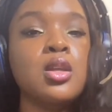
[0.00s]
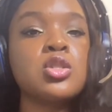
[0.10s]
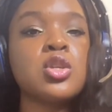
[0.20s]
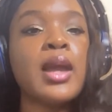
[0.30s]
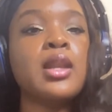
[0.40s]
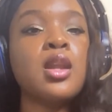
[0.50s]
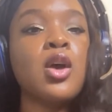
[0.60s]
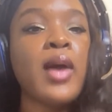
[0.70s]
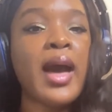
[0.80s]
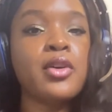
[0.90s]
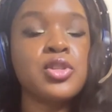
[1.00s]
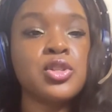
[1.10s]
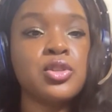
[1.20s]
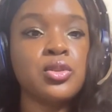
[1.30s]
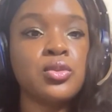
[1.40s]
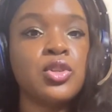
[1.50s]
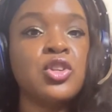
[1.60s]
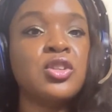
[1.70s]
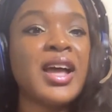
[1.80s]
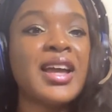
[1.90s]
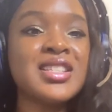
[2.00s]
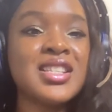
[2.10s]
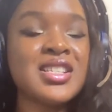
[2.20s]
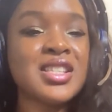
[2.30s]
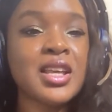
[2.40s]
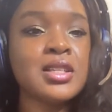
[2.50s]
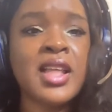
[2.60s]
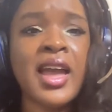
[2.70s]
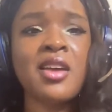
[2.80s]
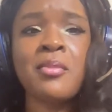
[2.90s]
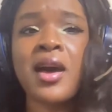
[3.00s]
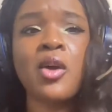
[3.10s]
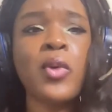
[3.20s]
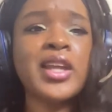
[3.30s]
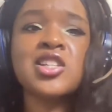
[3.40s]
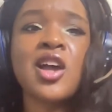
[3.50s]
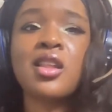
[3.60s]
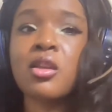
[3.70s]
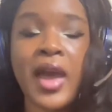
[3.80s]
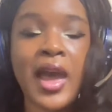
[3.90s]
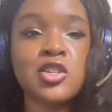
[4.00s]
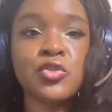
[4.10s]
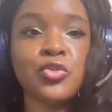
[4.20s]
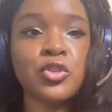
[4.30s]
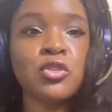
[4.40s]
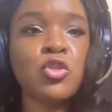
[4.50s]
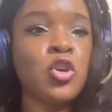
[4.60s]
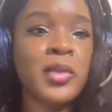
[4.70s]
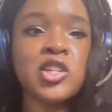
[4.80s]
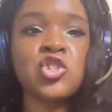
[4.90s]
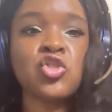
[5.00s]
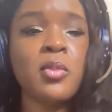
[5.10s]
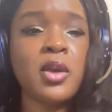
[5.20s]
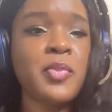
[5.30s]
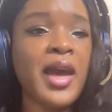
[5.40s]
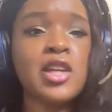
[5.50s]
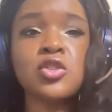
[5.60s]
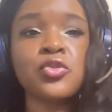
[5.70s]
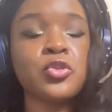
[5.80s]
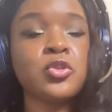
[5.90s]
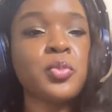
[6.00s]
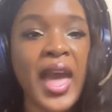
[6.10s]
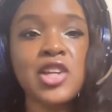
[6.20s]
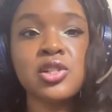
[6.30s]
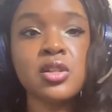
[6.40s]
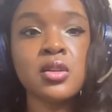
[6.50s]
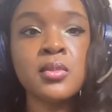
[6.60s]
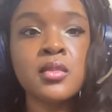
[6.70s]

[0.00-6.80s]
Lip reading: So I know how to utilize these things, like my white chocolate passion fruit or my strawberry passion fruit passion.